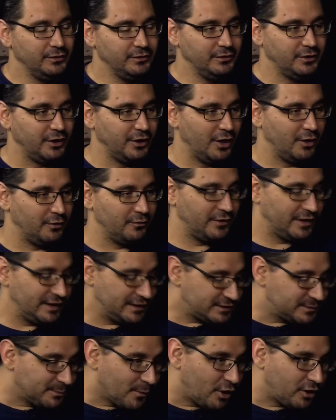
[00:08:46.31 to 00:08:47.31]
really
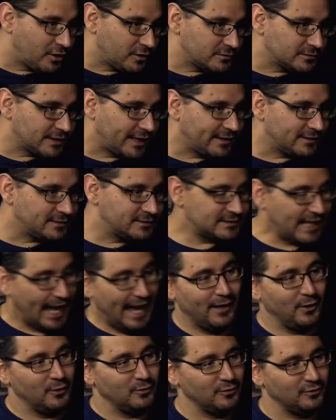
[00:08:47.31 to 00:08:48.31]
small like
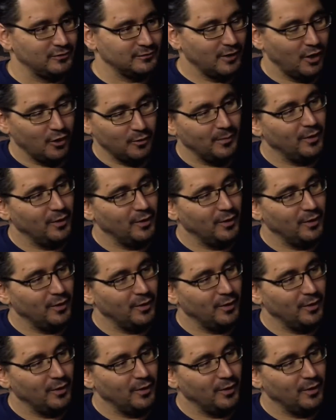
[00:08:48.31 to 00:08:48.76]
town. Almost.